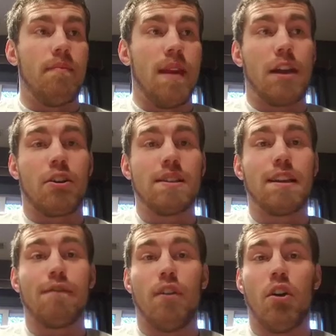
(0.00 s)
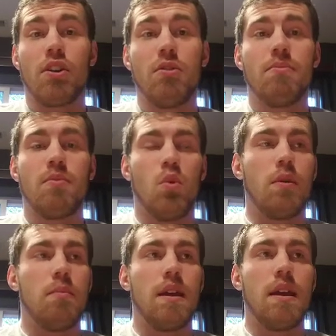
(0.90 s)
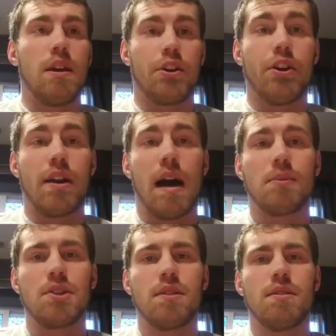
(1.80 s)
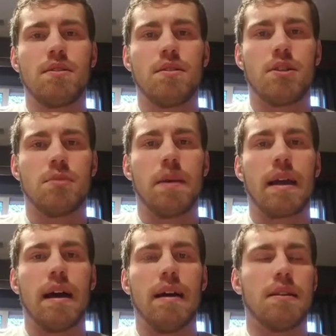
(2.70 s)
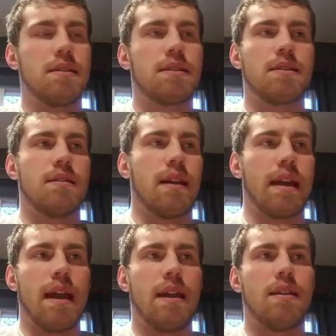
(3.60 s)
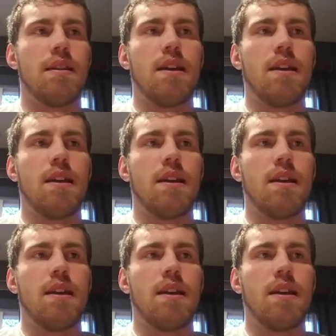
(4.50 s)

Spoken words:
increasing volume would be a good option, just because, again,